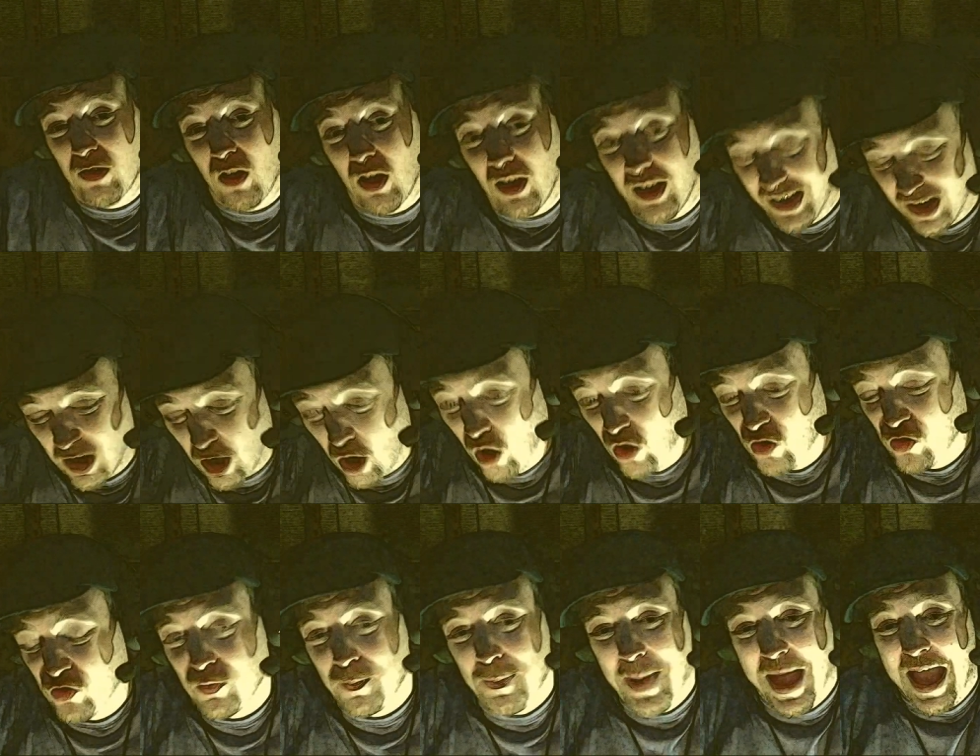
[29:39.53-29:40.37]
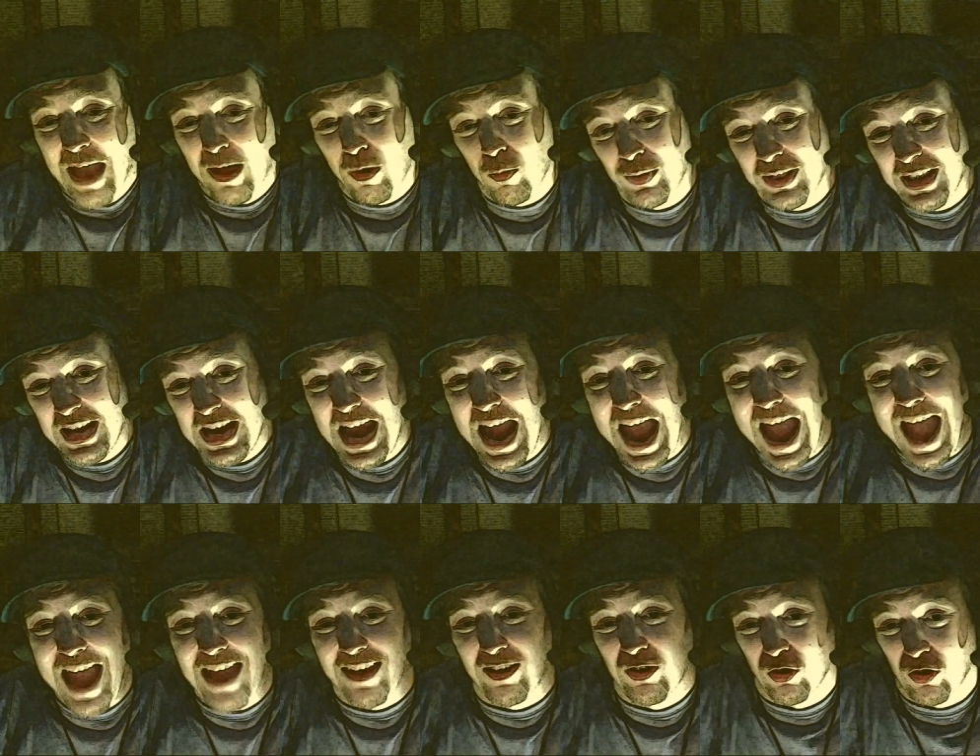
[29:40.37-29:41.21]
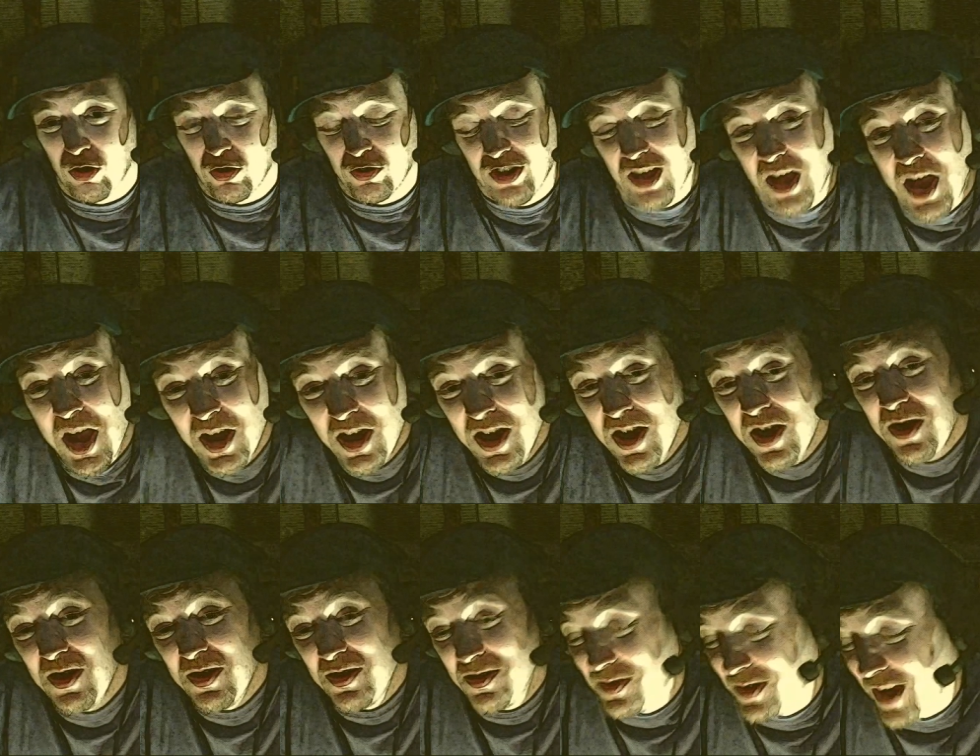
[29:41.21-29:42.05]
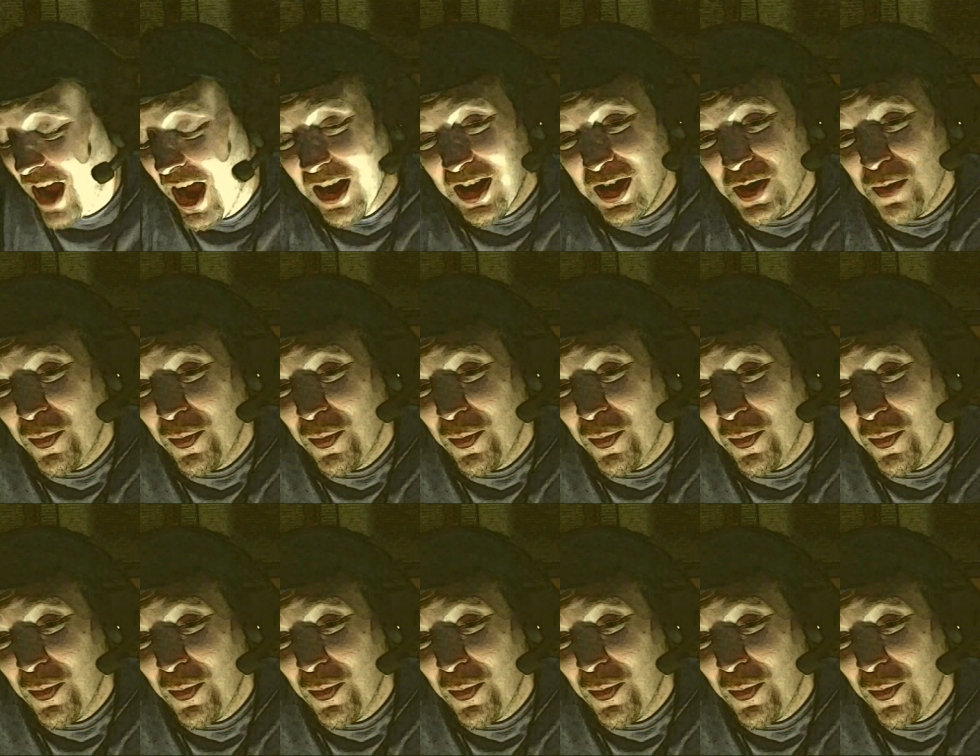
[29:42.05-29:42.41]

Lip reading: like hunchback with the axe, like, Danny